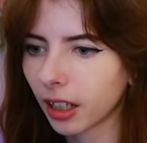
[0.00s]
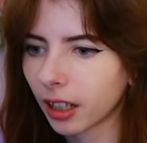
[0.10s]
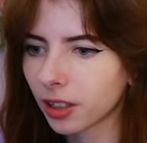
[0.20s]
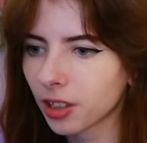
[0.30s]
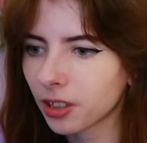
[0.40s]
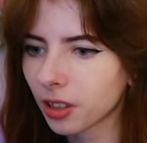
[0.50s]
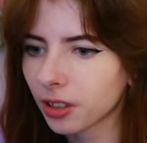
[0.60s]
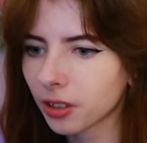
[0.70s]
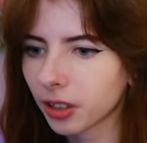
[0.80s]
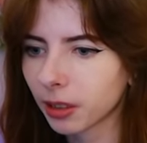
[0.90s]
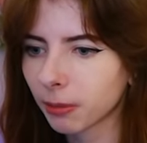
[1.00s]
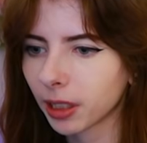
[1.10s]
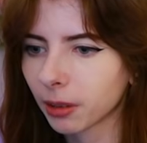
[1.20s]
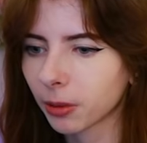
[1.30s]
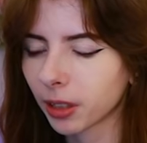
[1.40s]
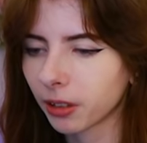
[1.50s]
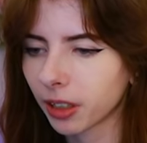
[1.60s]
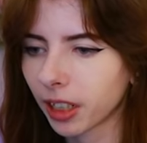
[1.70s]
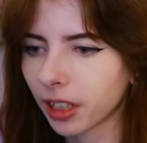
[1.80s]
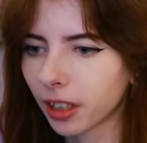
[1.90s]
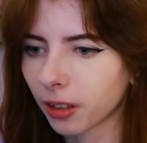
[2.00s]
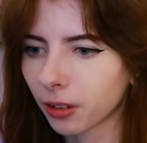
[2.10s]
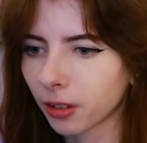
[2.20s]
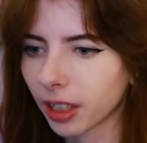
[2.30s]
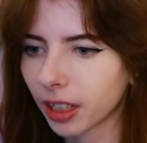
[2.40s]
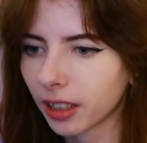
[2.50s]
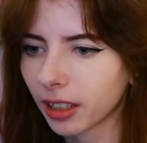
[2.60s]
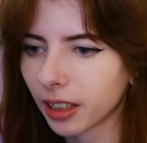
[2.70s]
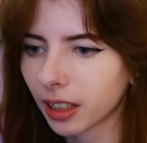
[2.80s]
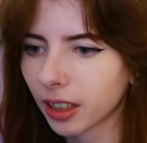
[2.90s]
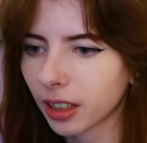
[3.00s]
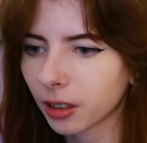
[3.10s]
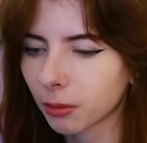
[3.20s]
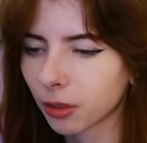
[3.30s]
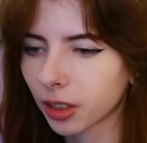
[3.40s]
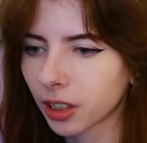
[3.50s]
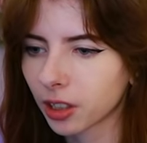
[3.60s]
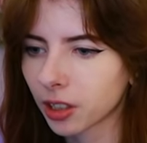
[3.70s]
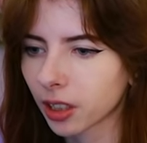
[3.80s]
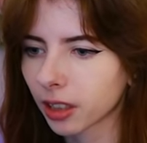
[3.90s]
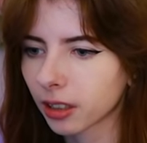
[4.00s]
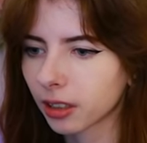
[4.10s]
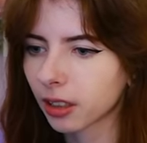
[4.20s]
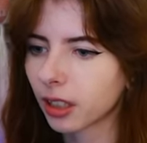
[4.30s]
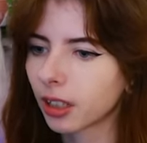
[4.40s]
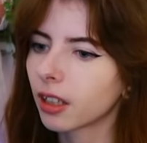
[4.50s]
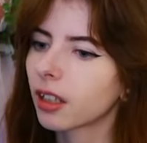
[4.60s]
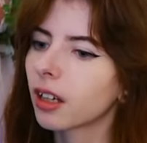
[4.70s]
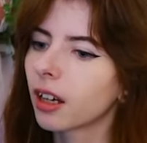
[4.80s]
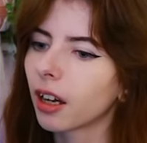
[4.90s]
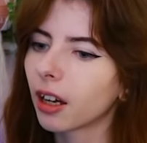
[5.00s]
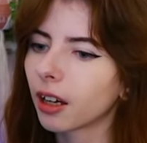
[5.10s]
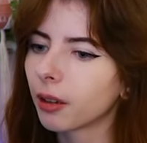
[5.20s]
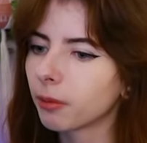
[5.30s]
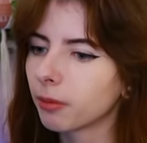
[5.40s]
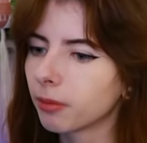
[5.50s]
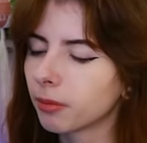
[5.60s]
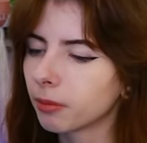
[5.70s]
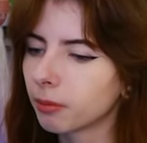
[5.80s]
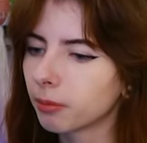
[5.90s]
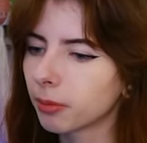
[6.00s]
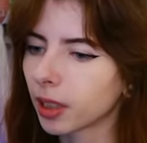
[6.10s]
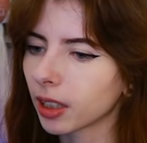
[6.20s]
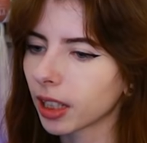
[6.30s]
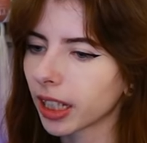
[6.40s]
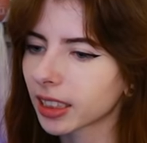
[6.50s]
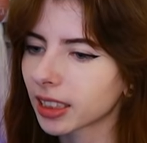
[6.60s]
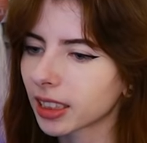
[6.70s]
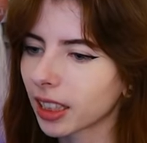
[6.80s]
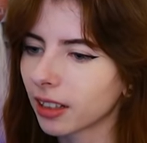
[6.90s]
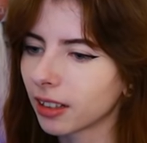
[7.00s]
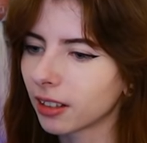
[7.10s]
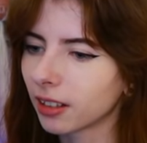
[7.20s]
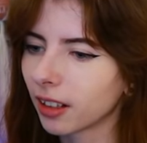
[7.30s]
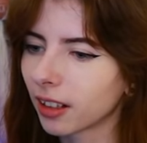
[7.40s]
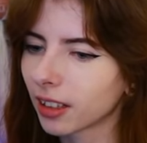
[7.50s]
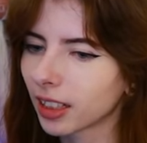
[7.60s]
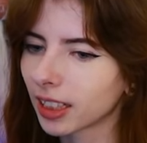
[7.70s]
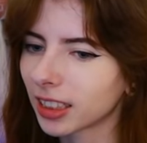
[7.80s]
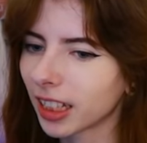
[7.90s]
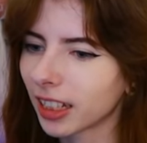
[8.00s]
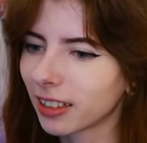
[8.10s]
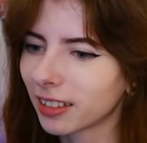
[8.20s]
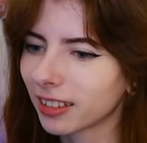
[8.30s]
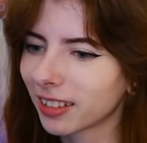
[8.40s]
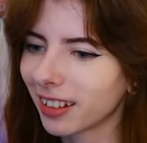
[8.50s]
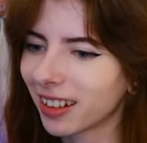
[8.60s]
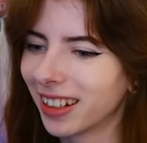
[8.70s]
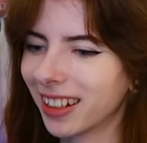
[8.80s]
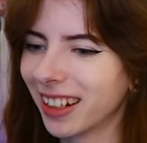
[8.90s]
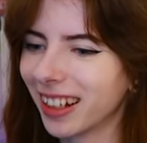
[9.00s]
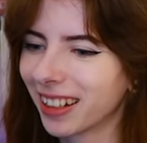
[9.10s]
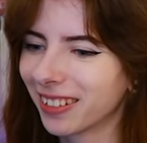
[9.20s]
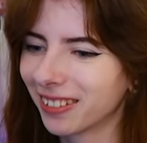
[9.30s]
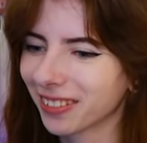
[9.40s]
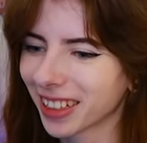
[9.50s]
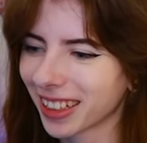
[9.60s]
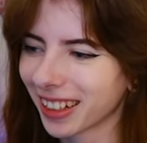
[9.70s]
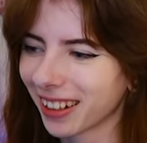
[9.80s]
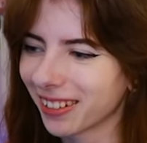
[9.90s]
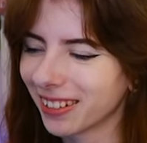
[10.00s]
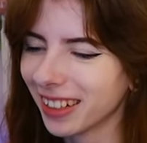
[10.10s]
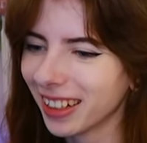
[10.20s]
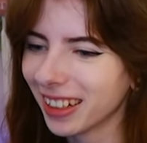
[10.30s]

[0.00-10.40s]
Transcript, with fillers: Uh, she's also going to be in the pretty okay category. I think I like her more than Jean, um, but less than Klaasje. I don't really know.